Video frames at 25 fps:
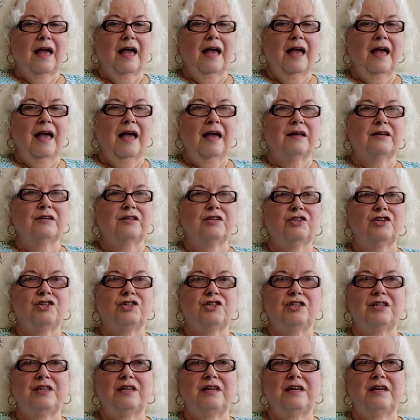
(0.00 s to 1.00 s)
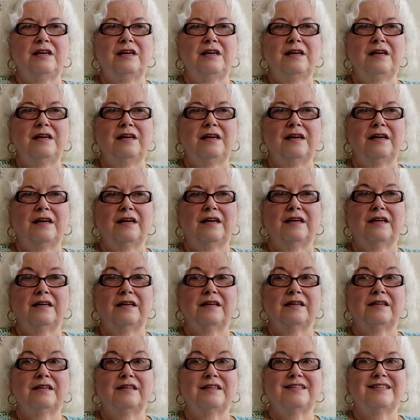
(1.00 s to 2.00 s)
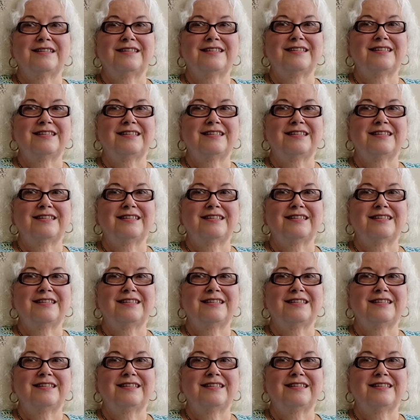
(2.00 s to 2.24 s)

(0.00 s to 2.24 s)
And she is